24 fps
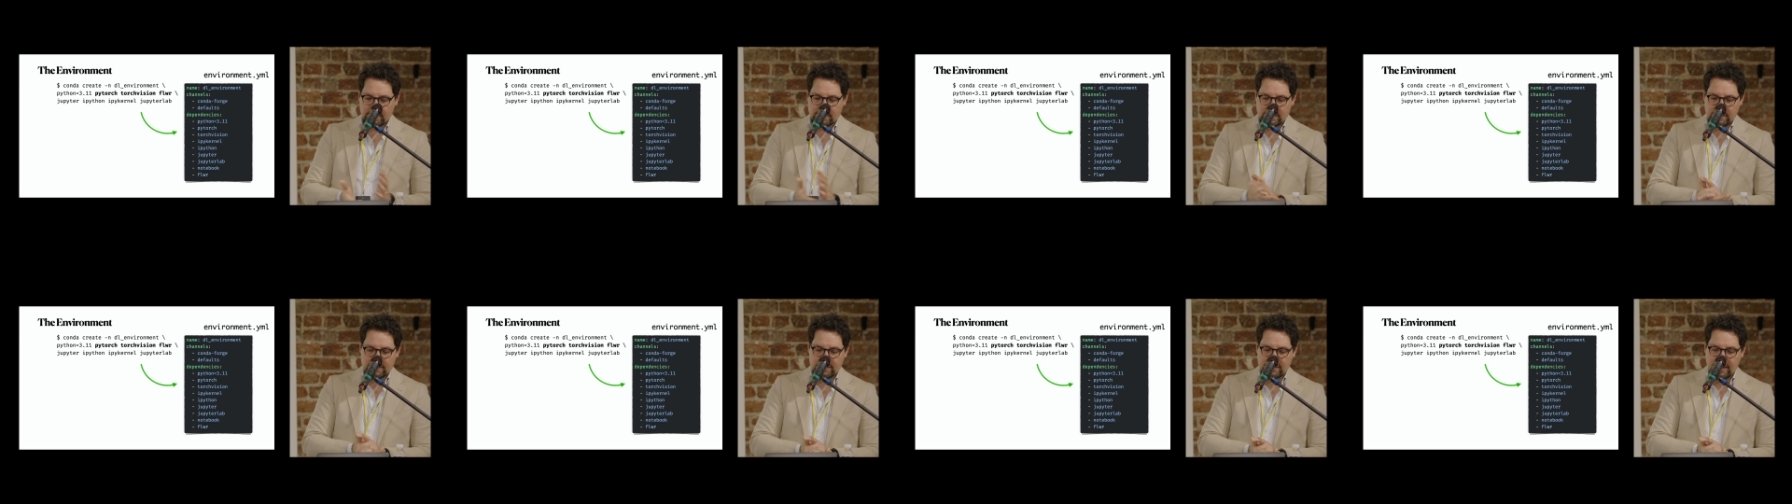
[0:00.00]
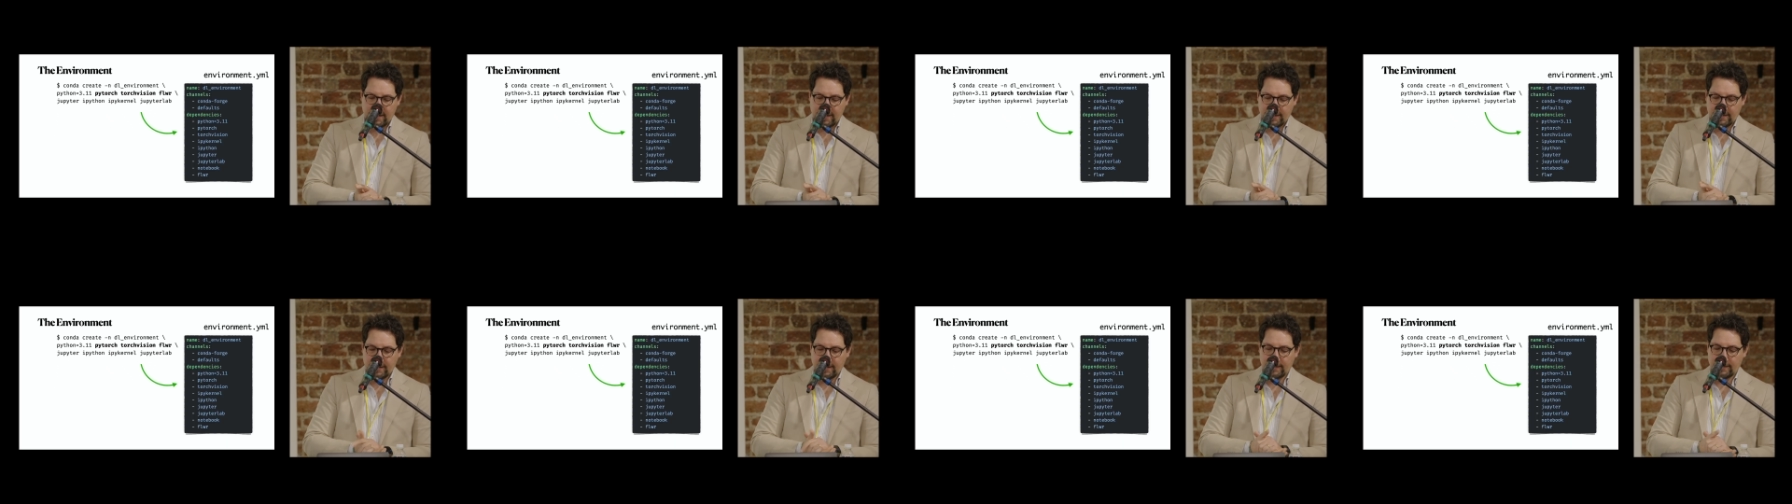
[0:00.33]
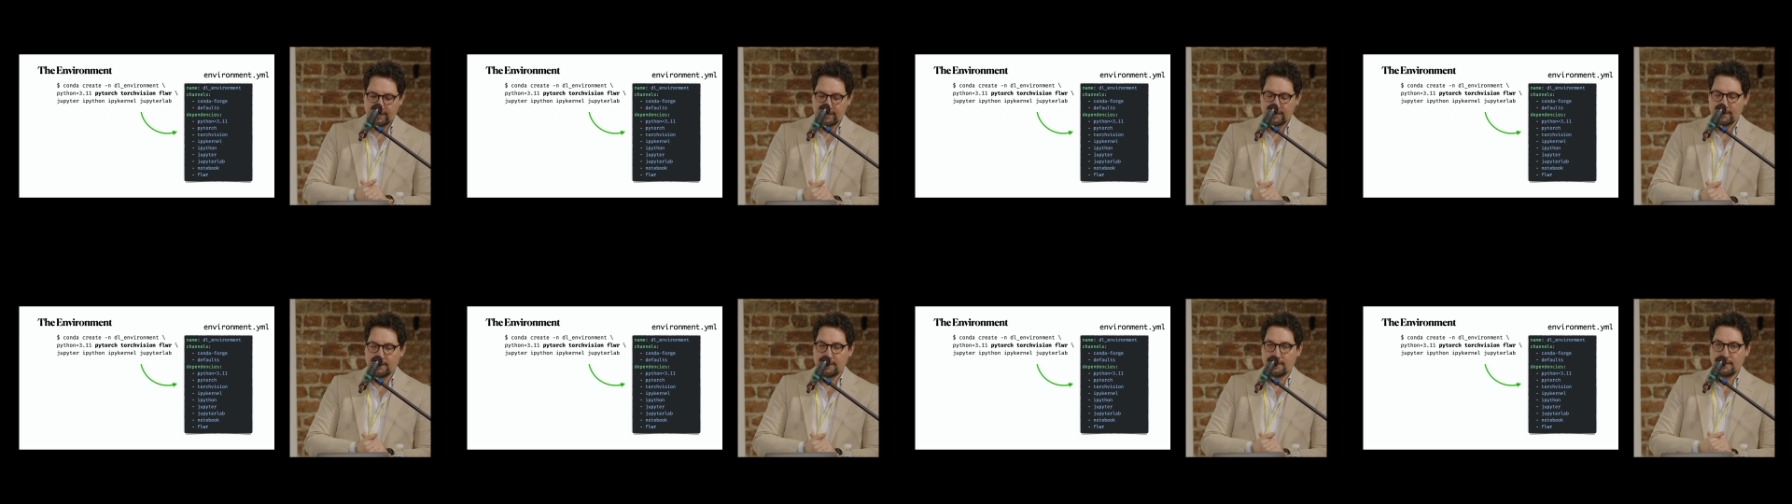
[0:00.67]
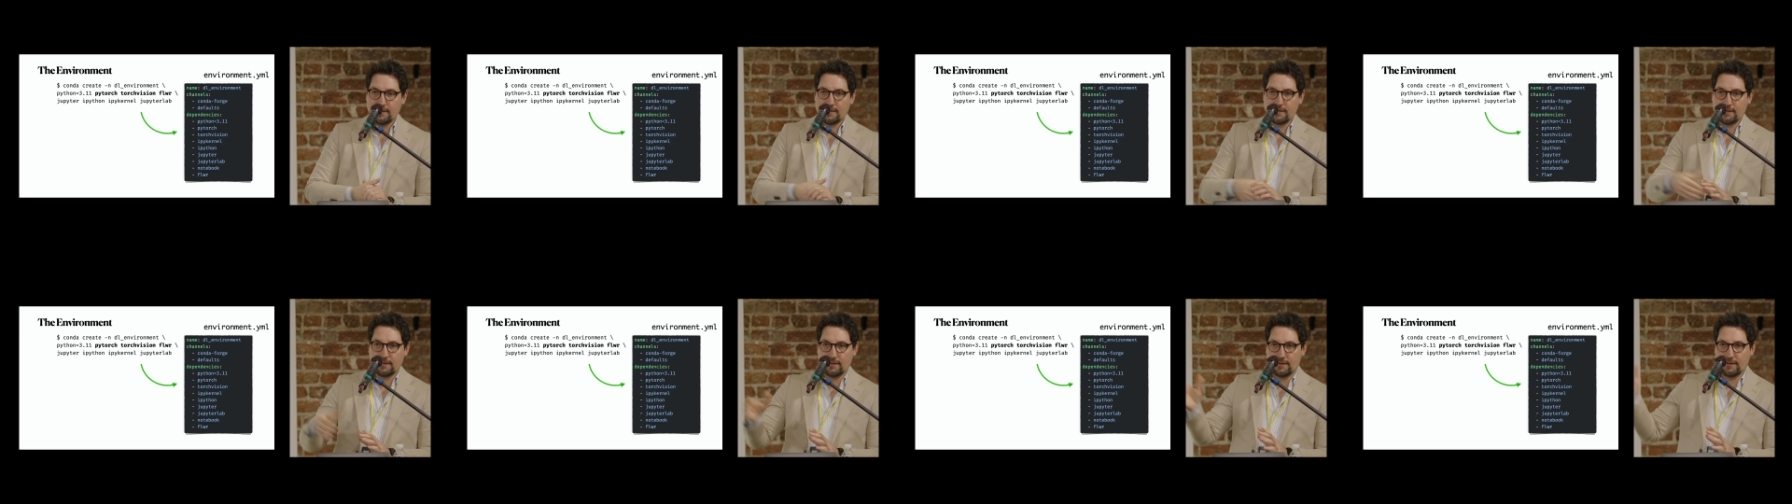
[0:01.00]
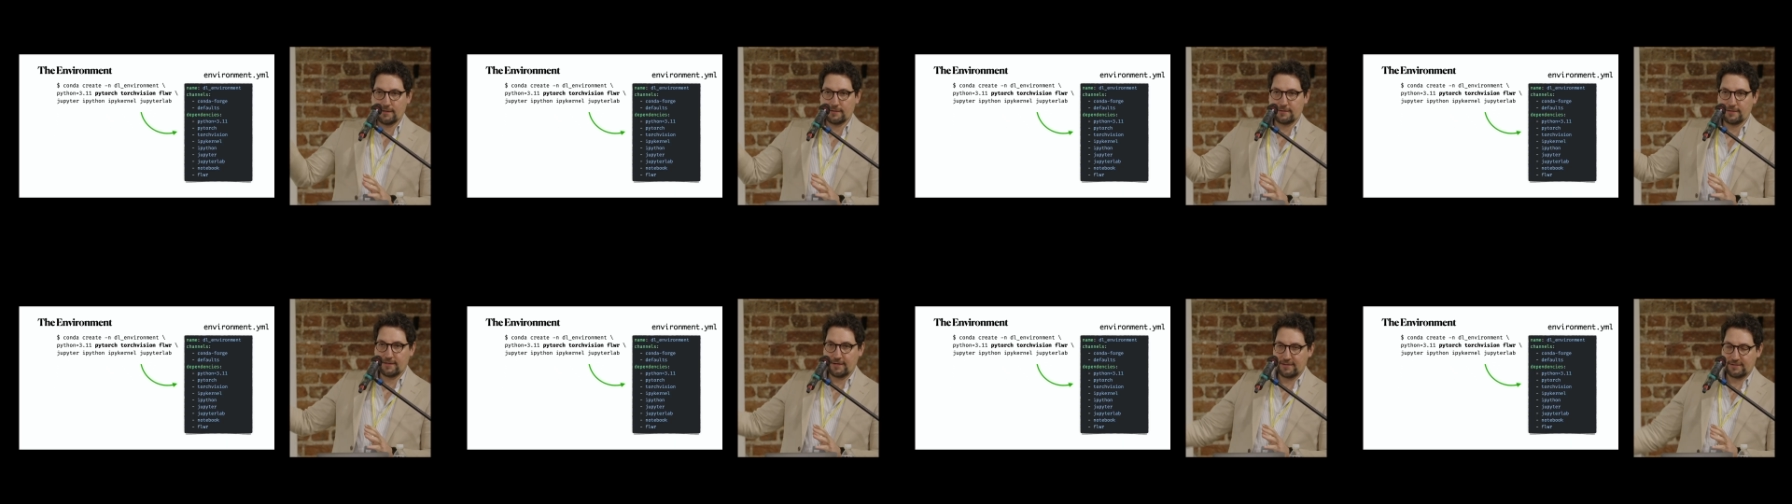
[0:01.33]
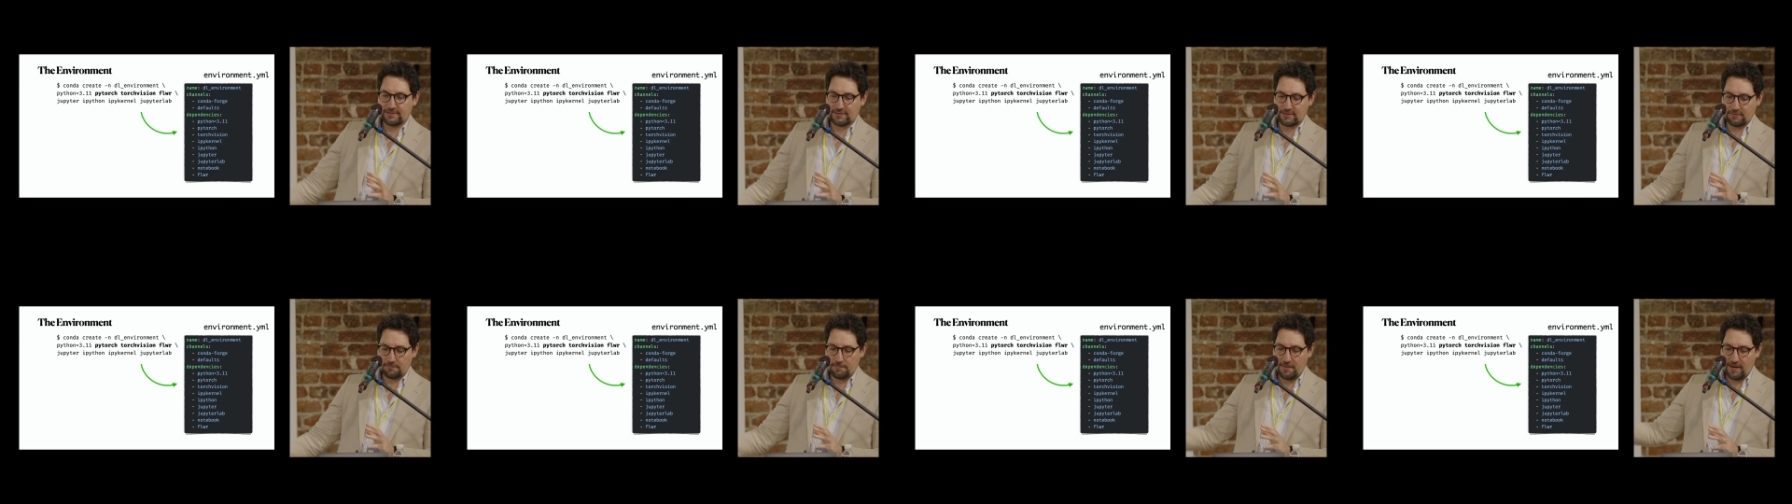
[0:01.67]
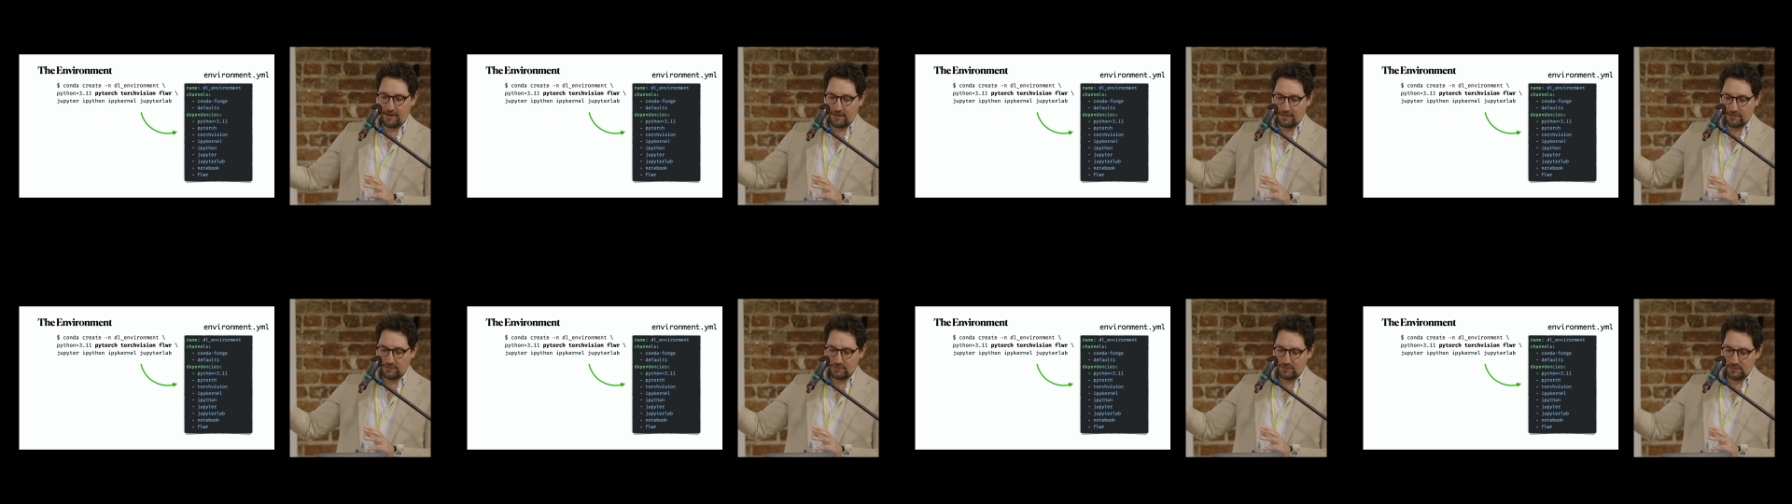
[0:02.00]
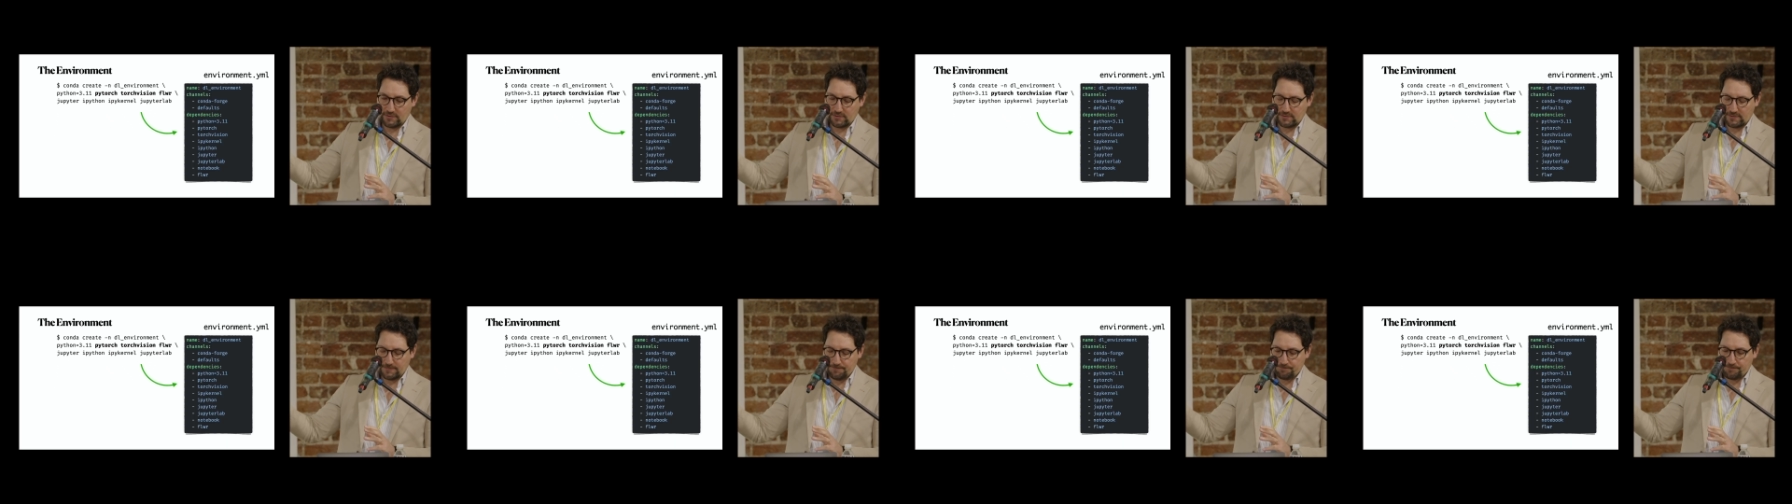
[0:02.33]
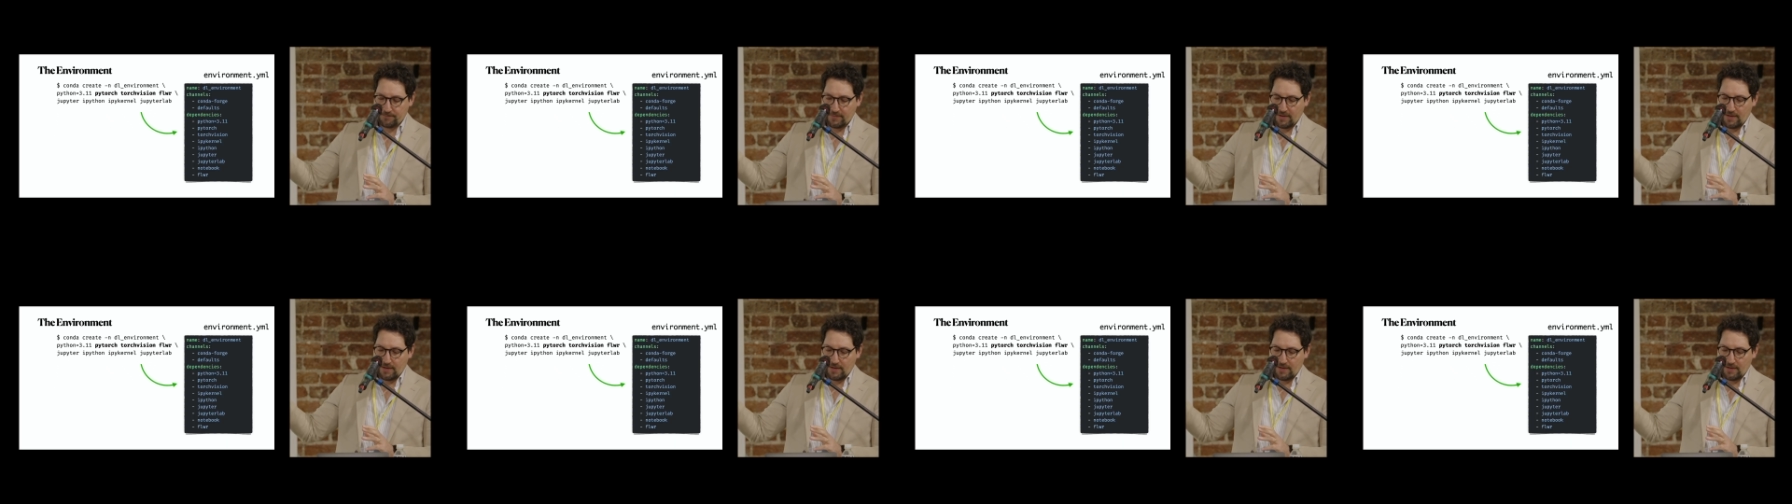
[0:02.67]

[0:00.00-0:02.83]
containing the list of packages.